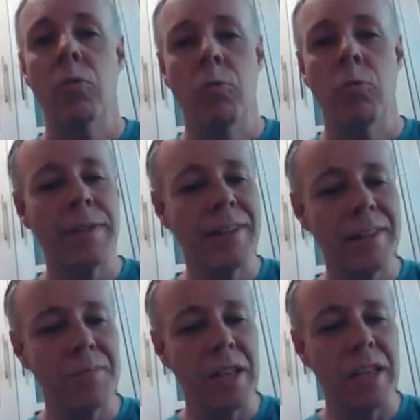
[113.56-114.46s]
What does
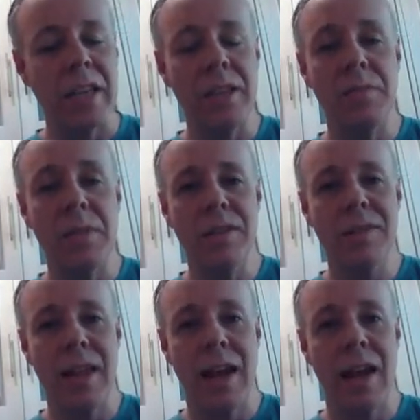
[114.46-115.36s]
it mean? It
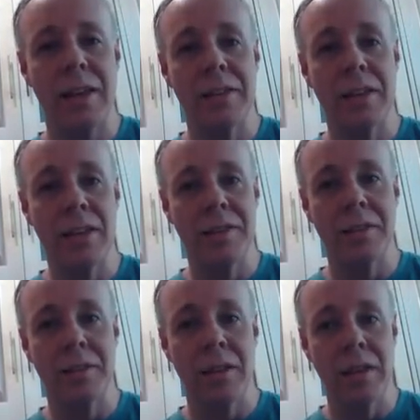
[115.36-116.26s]
means that it's
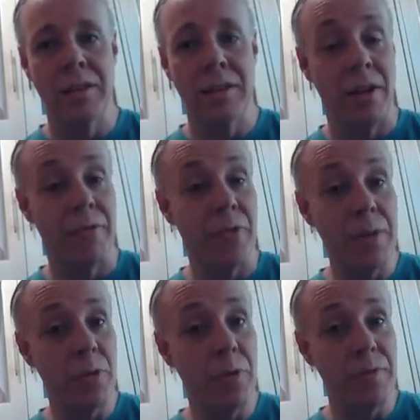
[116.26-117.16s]
a
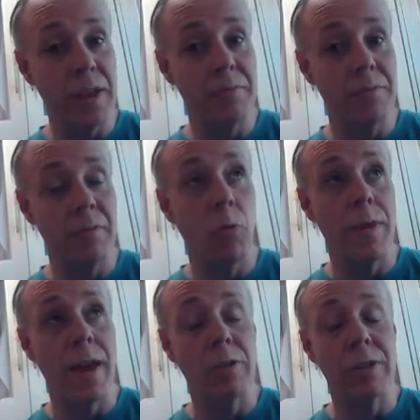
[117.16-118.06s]
free morpheme
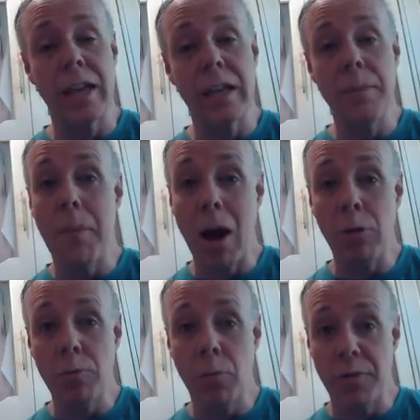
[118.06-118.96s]
without any
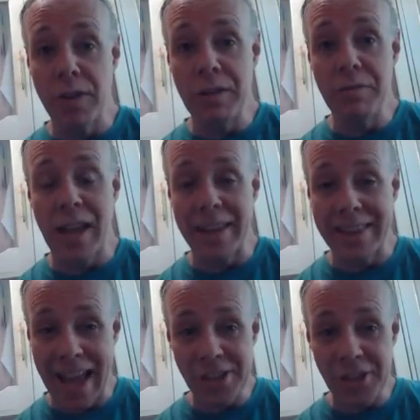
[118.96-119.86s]
bound morphemes
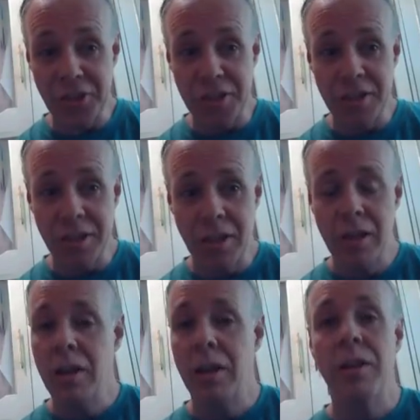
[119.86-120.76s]
attached.
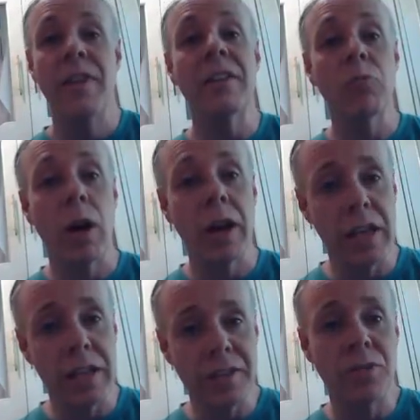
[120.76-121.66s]
That's why
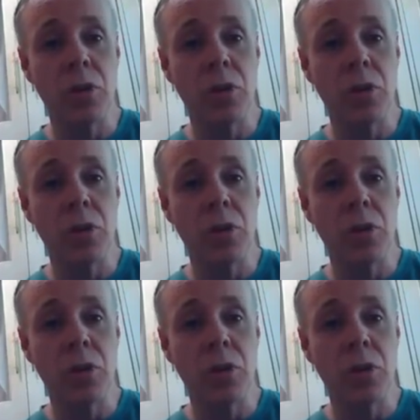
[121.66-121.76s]
it is